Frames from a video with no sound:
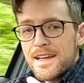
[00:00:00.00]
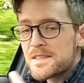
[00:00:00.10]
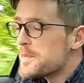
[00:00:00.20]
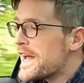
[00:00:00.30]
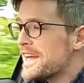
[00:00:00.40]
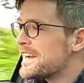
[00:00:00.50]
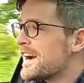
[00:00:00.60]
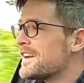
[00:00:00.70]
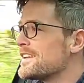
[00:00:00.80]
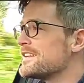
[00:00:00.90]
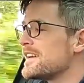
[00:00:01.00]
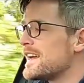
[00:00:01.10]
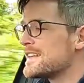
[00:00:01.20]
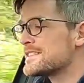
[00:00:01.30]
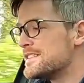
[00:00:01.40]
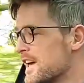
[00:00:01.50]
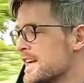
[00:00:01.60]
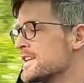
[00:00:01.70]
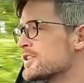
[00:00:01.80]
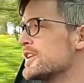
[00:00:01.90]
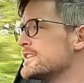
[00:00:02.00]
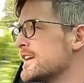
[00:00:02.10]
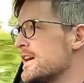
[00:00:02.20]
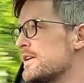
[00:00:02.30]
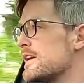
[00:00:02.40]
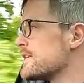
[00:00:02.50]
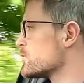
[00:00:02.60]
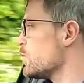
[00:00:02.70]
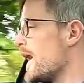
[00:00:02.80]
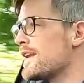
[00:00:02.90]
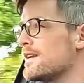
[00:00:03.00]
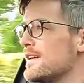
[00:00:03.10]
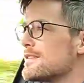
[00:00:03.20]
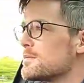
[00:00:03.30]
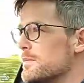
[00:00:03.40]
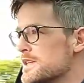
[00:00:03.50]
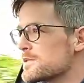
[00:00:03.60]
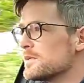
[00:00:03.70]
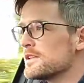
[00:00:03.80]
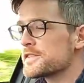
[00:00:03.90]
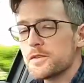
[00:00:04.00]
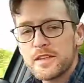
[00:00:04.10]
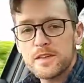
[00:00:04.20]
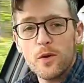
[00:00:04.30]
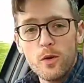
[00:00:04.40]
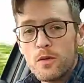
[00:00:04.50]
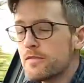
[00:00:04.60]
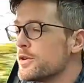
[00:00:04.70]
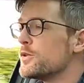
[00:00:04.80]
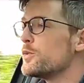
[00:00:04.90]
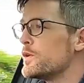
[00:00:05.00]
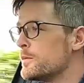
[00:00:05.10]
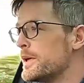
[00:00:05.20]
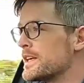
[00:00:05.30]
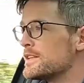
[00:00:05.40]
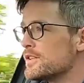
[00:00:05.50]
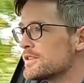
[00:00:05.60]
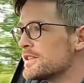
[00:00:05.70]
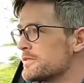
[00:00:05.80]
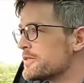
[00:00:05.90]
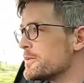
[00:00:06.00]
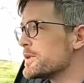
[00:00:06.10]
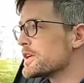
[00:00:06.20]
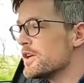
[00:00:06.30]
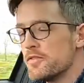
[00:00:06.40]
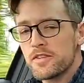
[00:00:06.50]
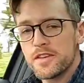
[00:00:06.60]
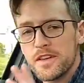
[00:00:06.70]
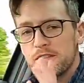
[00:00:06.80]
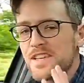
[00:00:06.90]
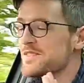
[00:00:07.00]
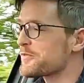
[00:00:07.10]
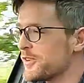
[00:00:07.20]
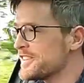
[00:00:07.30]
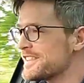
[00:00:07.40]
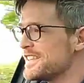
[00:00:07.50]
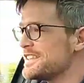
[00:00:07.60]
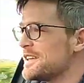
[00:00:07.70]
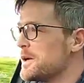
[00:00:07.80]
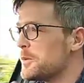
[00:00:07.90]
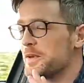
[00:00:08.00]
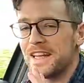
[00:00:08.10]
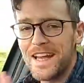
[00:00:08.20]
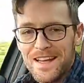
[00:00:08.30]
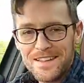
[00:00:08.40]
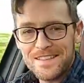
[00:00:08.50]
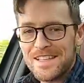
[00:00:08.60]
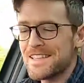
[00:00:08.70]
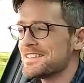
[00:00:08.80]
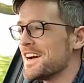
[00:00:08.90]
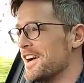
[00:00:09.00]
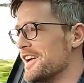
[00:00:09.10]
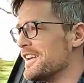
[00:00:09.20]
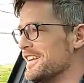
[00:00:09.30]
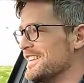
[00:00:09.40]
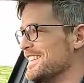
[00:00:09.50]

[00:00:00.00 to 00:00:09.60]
It's May in Ireland, it's 9 degrees out, it's wet, it's miserable, so this whole review will be conducted from the comfort of this front seat with the heated seats on.